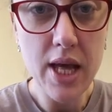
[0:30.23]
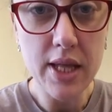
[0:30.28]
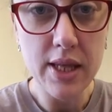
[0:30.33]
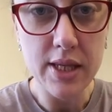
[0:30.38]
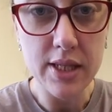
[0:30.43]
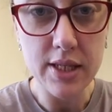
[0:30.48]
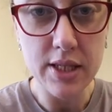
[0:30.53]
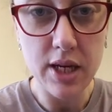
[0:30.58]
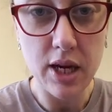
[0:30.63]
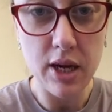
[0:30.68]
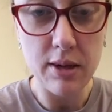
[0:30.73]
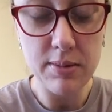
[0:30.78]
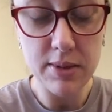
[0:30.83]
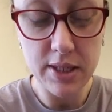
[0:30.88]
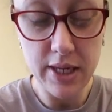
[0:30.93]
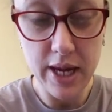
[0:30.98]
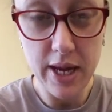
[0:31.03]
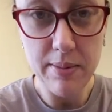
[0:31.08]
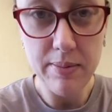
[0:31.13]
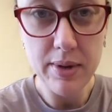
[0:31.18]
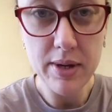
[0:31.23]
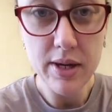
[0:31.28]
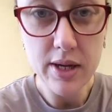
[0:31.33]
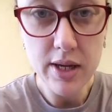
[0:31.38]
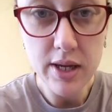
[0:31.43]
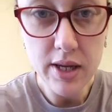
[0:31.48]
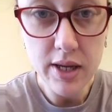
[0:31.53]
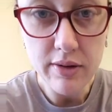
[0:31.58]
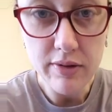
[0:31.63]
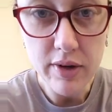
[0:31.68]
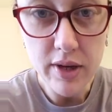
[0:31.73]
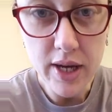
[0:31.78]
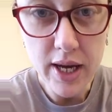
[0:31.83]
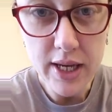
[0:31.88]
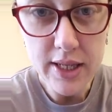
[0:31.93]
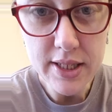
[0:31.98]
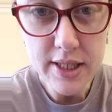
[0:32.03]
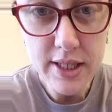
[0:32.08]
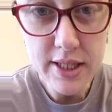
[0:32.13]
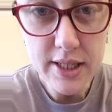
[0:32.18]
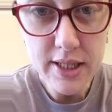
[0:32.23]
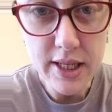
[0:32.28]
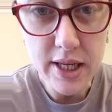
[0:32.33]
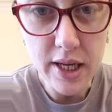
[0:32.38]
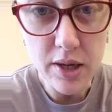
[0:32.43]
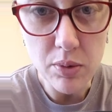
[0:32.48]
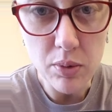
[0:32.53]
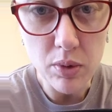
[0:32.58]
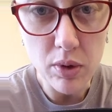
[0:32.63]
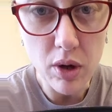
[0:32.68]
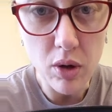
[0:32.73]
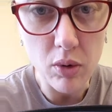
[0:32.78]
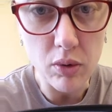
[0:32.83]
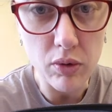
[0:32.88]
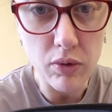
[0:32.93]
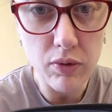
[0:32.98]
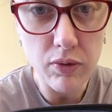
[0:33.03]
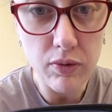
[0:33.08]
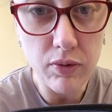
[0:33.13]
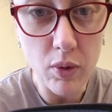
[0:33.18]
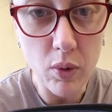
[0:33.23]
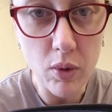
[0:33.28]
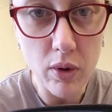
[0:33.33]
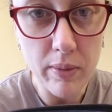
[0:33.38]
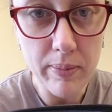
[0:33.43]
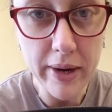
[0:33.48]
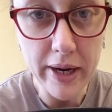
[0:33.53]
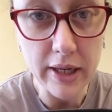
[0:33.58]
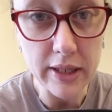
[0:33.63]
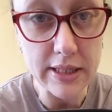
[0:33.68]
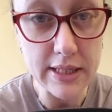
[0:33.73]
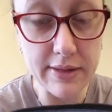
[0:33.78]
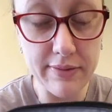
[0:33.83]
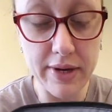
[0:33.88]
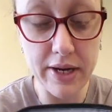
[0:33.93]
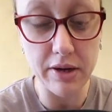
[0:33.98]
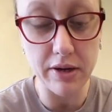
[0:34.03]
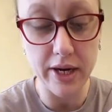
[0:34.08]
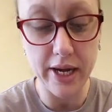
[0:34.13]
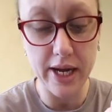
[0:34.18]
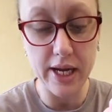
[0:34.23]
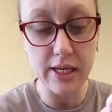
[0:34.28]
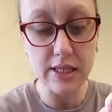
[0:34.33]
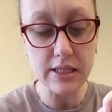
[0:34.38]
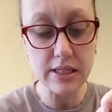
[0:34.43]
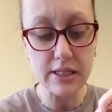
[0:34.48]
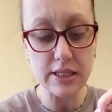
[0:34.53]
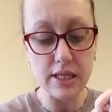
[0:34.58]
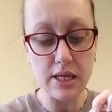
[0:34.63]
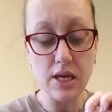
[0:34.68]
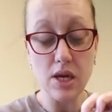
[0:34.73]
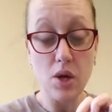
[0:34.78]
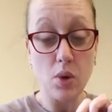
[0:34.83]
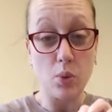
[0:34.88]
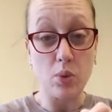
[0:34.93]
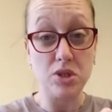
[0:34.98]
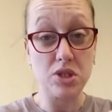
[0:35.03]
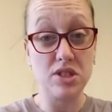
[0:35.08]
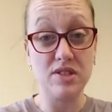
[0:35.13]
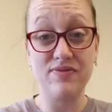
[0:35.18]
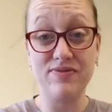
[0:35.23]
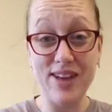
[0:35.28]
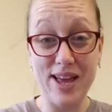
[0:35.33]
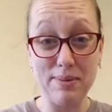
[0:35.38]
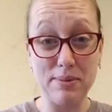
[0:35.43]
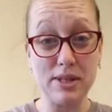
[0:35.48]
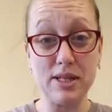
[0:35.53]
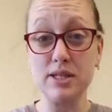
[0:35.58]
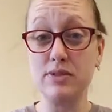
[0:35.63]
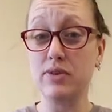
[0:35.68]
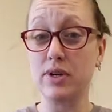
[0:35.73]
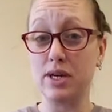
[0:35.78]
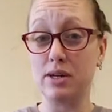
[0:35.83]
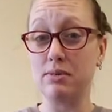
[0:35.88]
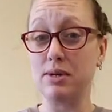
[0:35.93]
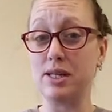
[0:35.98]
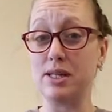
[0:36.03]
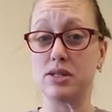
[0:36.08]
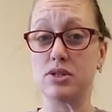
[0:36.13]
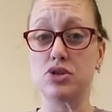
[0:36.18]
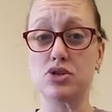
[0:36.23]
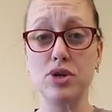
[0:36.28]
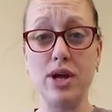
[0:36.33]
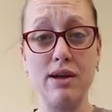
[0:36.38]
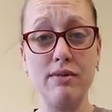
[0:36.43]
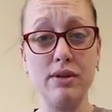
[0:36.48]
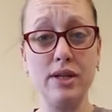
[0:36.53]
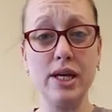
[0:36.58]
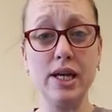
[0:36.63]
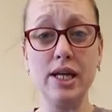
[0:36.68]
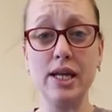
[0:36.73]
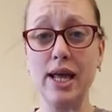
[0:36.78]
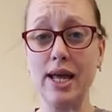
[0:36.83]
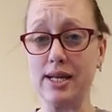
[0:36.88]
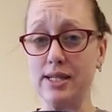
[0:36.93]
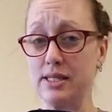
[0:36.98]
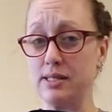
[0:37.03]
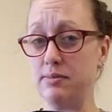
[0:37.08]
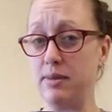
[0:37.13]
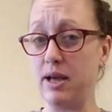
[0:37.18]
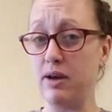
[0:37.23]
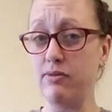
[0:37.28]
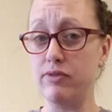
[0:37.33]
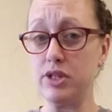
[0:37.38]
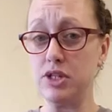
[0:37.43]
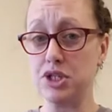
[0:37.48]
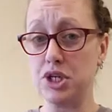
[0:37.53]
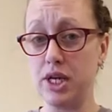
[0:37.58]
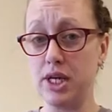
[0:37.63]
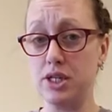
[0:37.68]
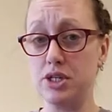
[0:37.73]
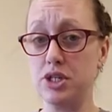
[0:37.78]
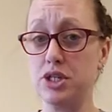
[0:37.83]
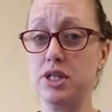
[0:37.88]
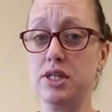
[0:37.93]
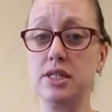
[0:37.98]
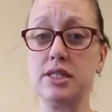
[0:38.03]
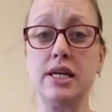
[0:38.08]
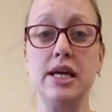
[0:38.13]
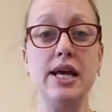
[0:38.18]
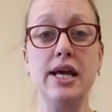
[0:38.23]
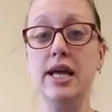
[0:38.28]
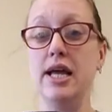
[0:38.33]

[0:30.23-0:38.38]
This top snap, if you guys can see, will hold four pairs of earrings, which is fabulous for anybody that is traveling, has some outfit changes,